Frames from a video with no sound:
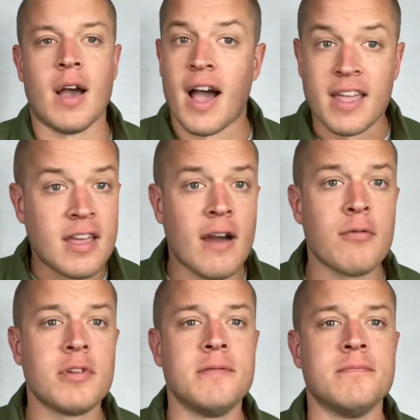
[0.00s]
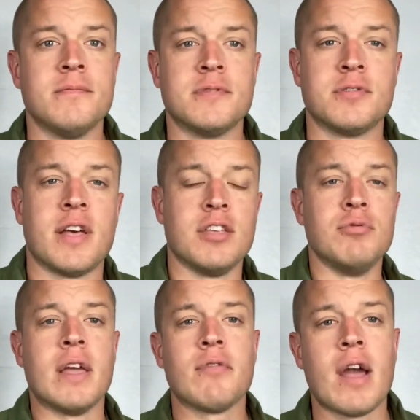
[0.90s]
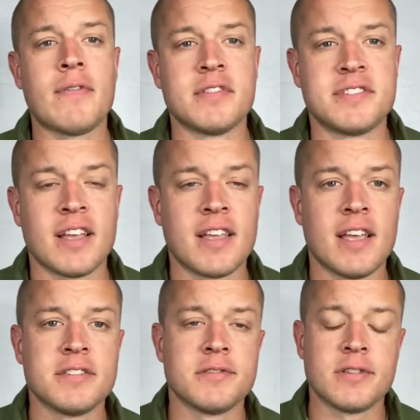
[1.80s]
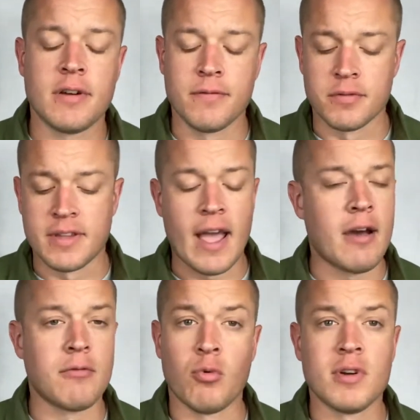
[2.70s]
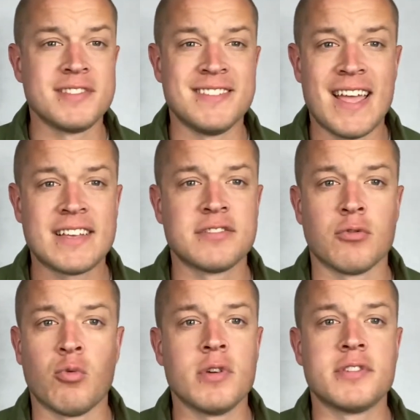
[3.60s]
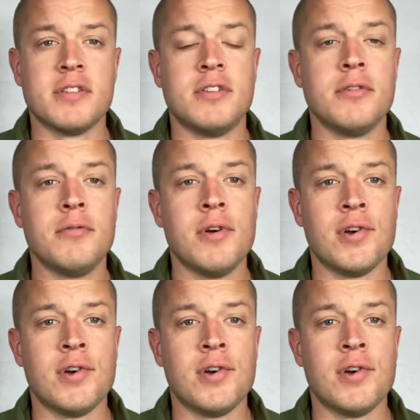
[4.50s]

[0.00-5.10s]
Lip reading: I cover it so that you never have to second guess yourself or doubt what's next or what to do.